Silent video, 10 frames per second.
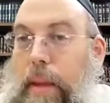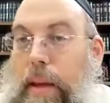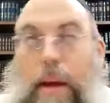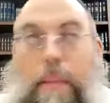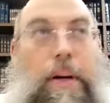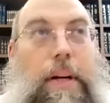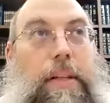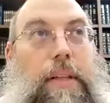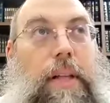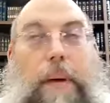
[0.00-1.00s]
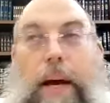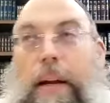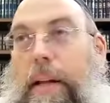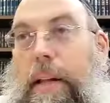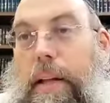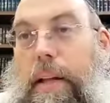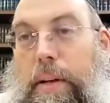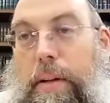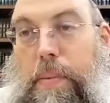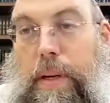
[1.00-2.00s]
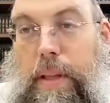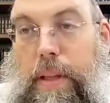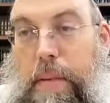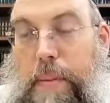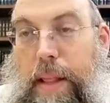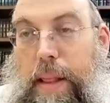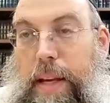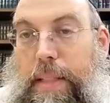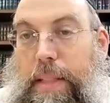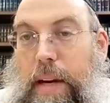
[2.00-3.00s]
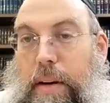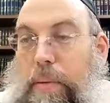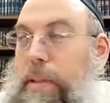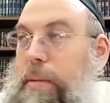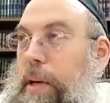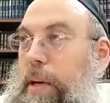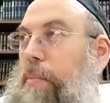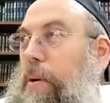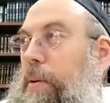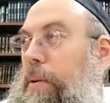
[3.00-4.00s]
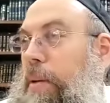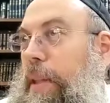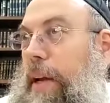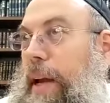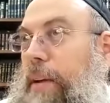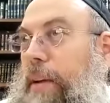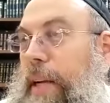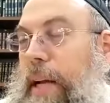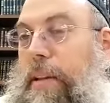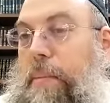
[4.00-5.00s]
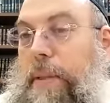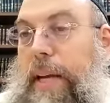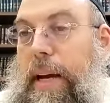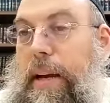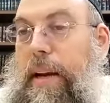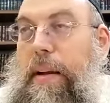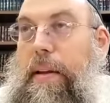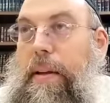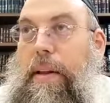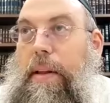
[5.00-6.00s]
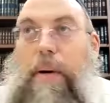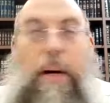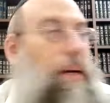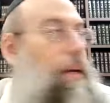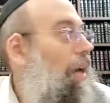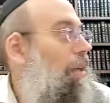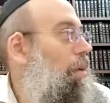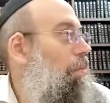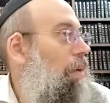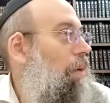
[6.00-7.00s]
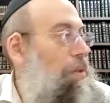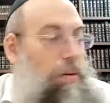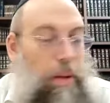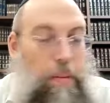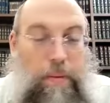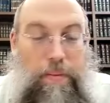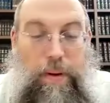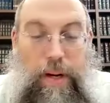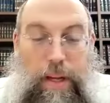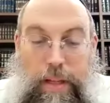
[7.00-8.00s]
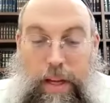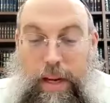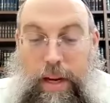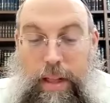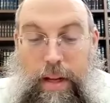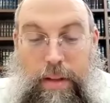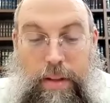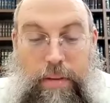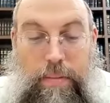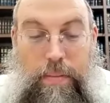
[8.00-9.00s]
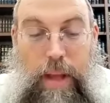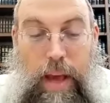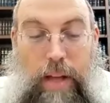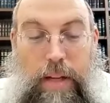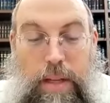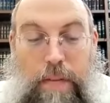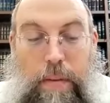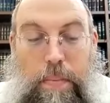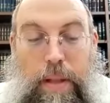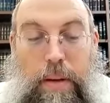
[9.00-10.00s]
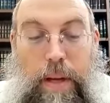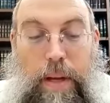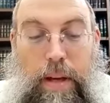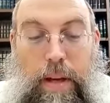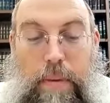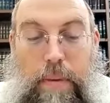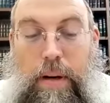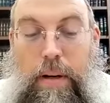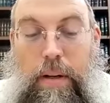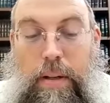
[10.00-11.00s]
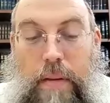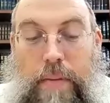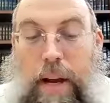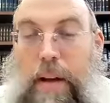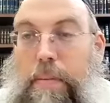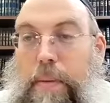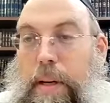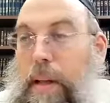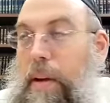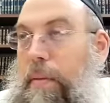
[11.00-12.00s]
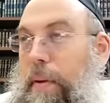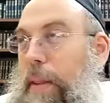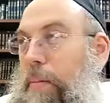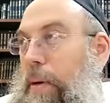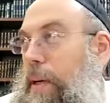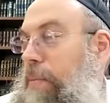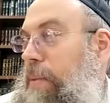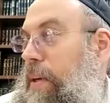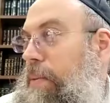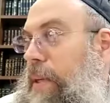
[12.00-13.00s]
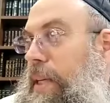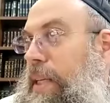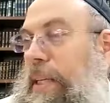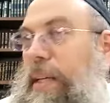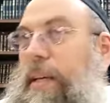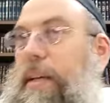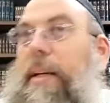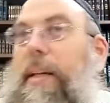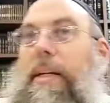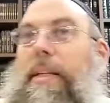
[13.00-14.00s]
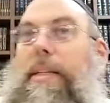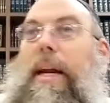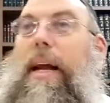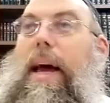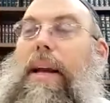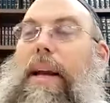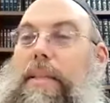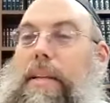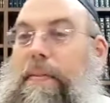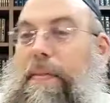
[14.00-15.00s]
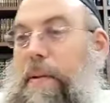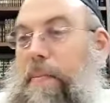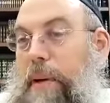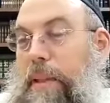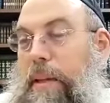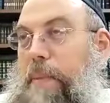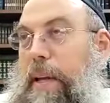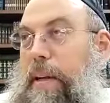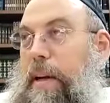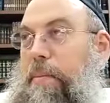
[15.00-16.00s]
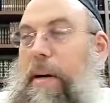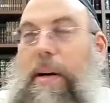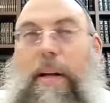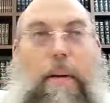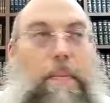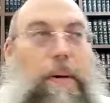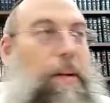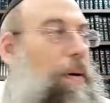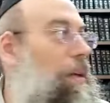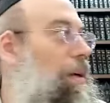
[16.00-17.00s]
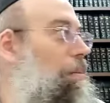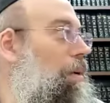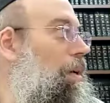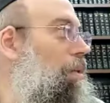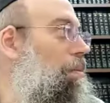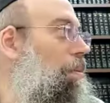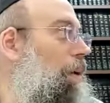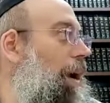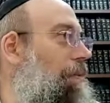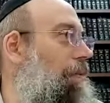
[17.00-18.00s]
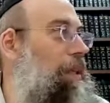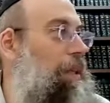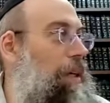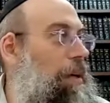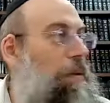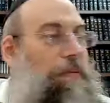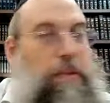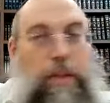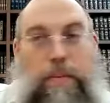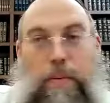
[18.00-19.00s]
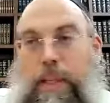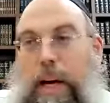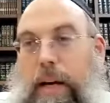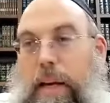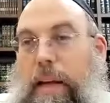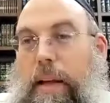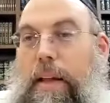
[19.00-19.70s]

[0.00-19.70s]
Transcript: Again, put it into the pen. You only put into the pen things that are going to become holy when they're counted at number 10, but not something that was holy beforehand that you're not allowed to do. Halasafic pidin petachamar k'derab nachman. Rather, what it, what, what it is here is that I had a suffix pidin petachamar. Pidin petachamar is when I have to redeem a firstborn donkey.